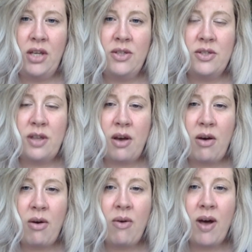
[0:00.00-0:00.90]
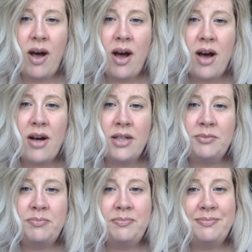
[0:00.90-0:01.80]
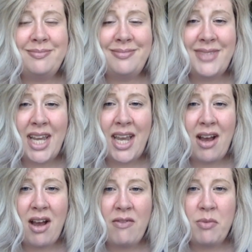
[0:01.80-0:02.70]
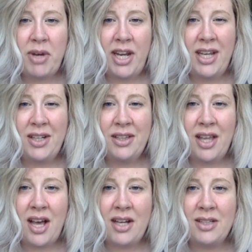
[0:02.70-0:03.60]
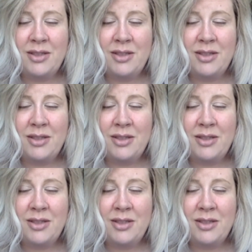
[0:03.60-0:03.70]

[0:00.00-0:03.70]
So, take care, everybody, and good luck.